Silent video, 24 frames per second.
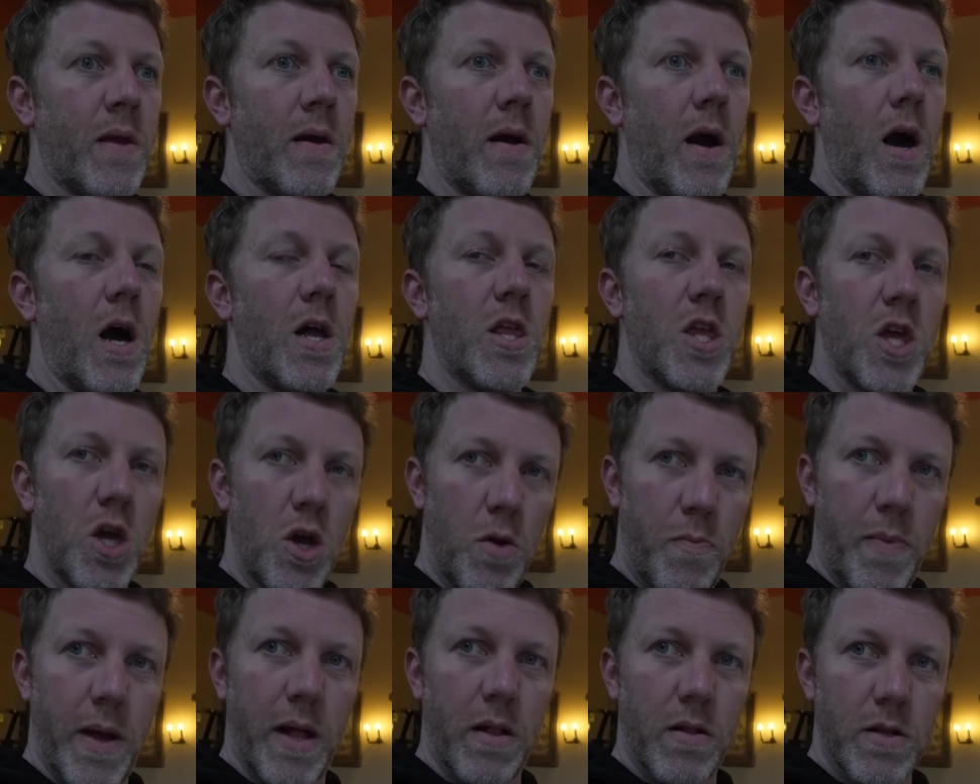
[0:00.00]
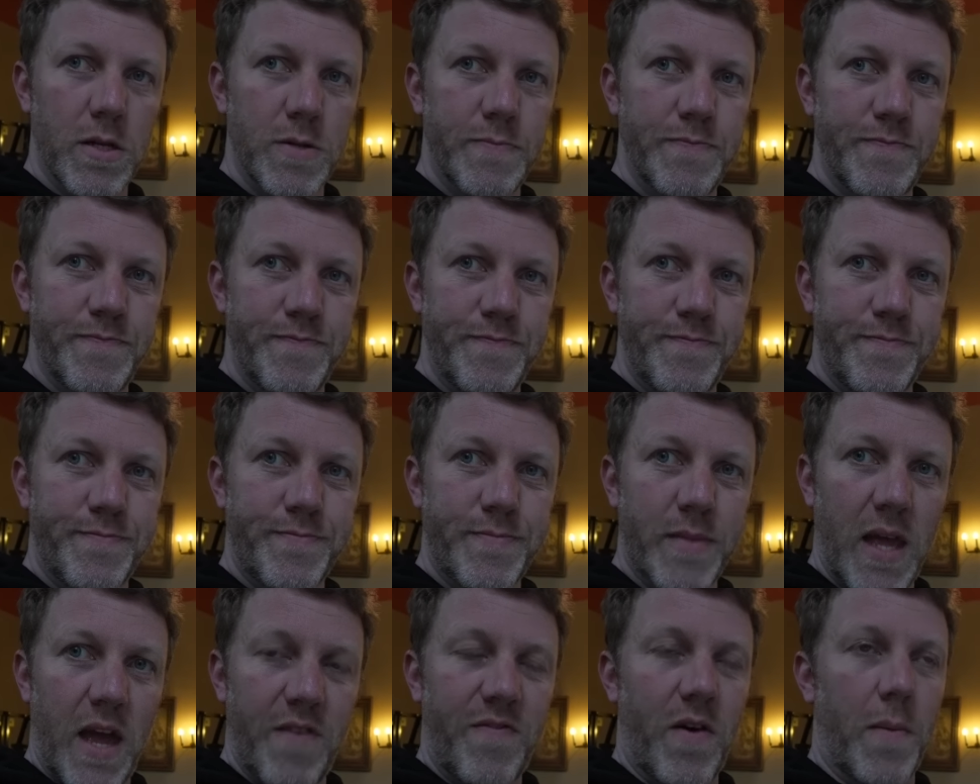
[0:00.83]
a new build
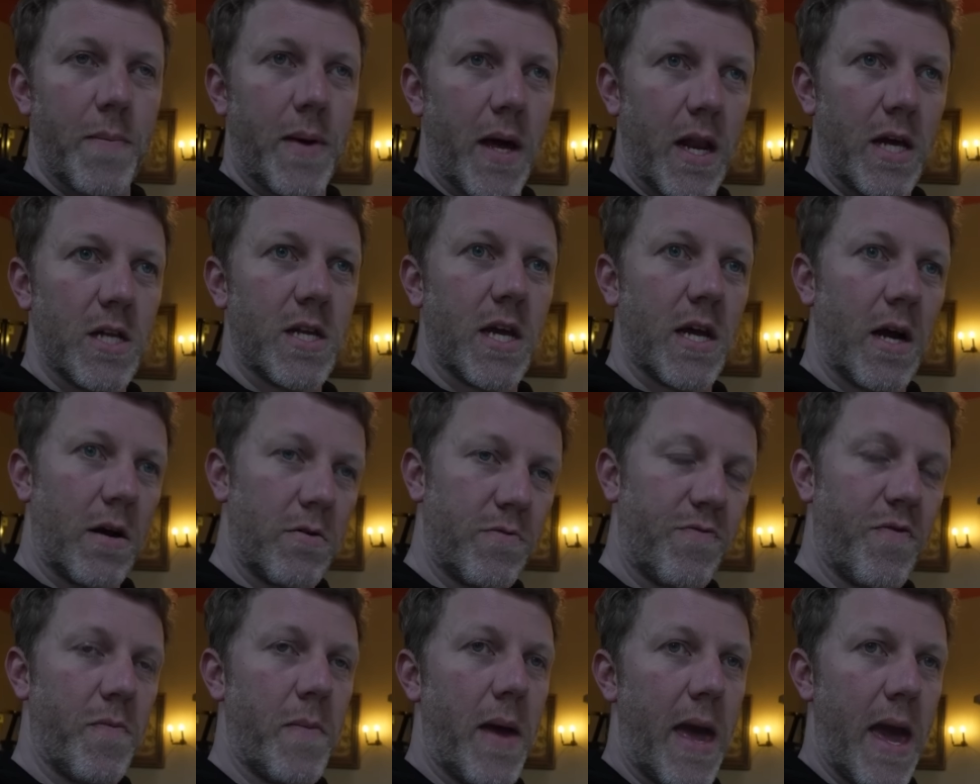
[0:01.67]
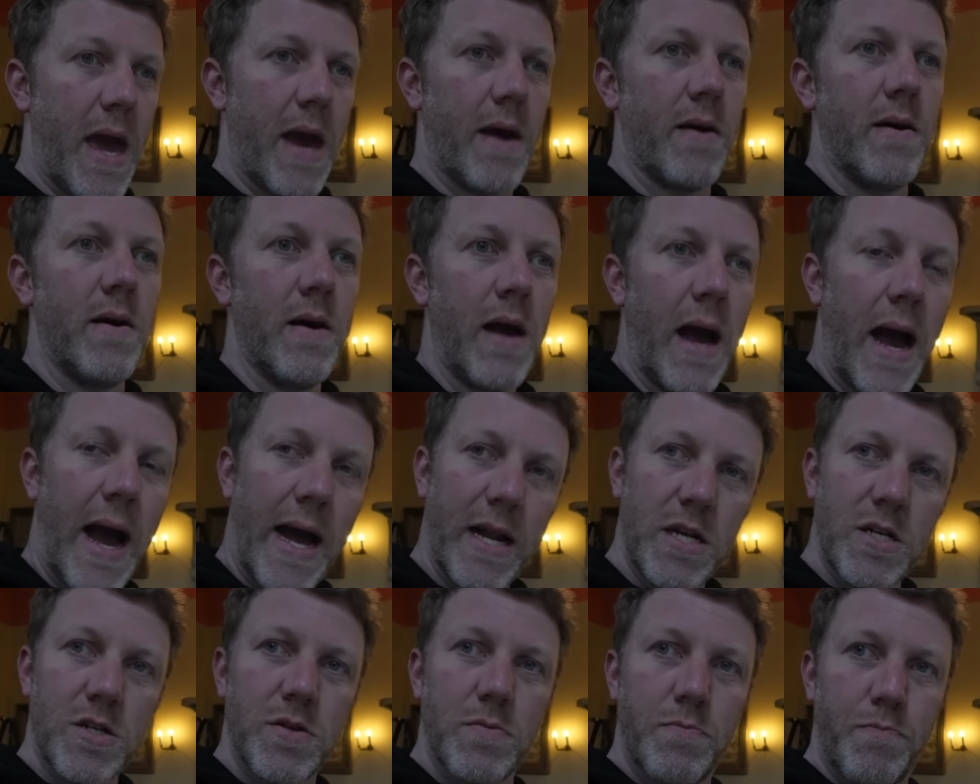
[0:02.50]
if I'm going to go from here
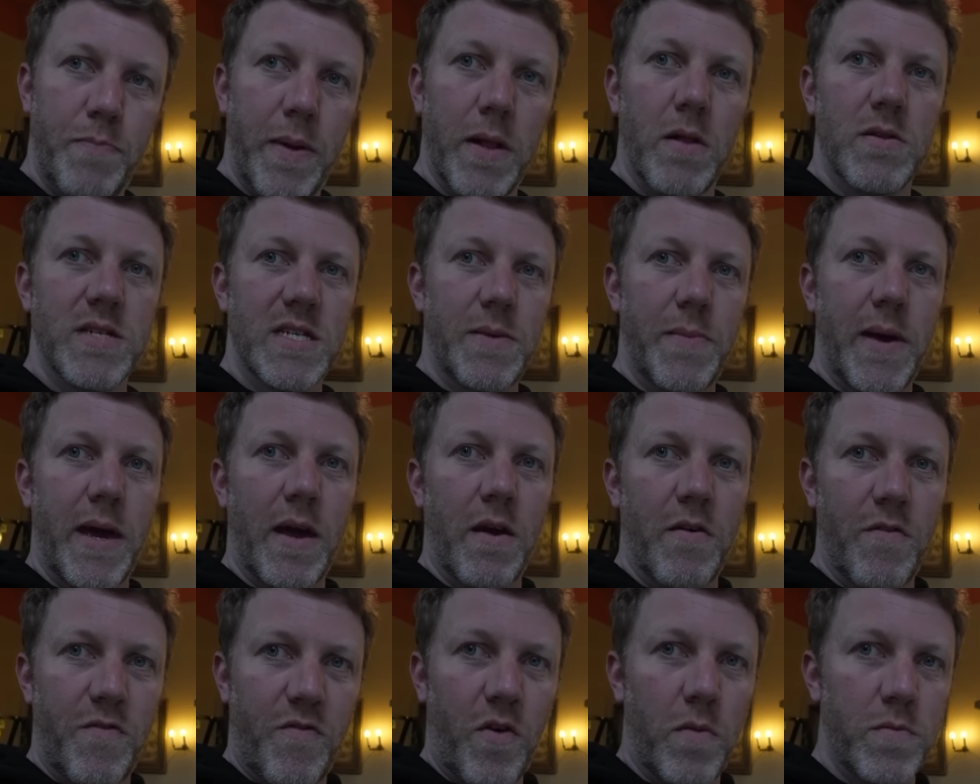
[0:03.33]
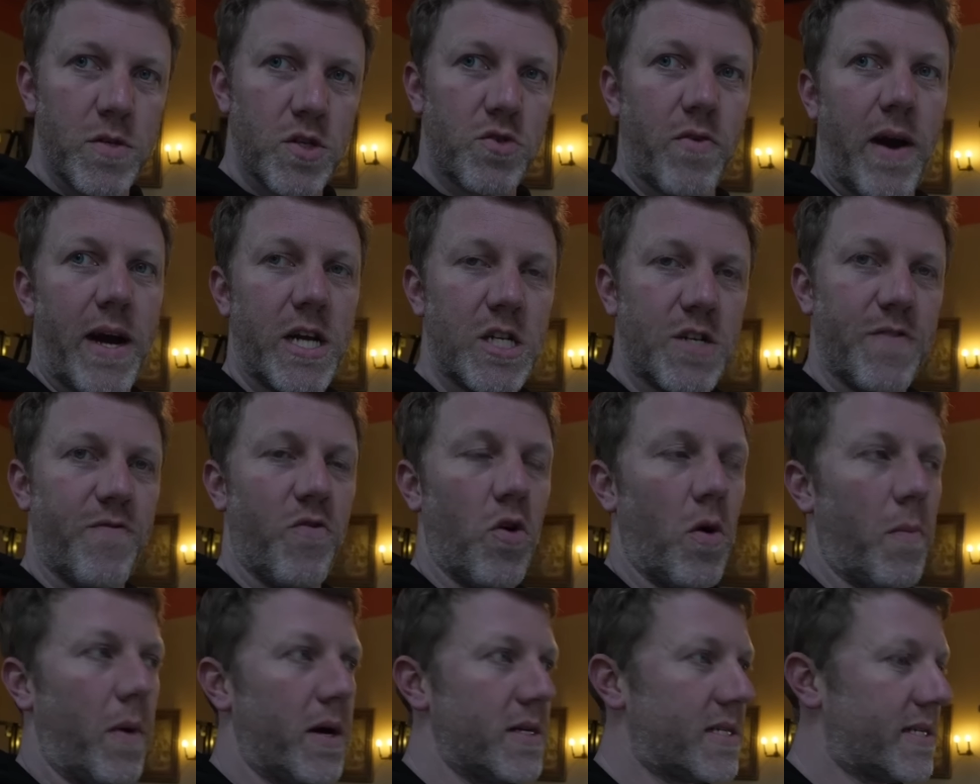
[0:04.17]
and build something from scratch
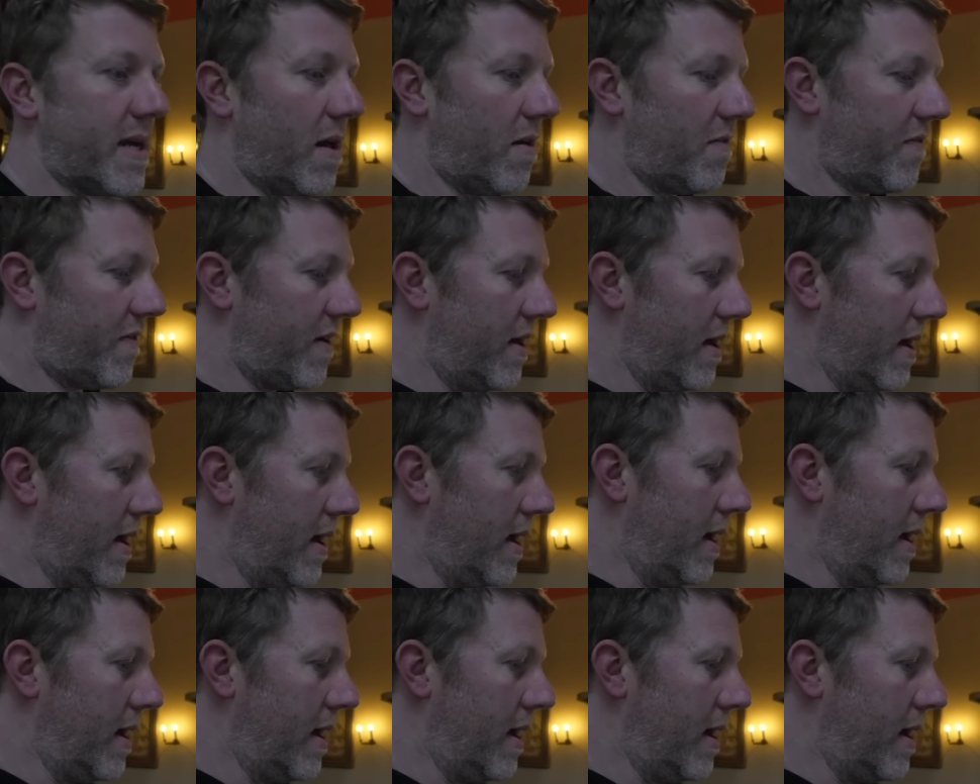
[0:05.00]
for myself.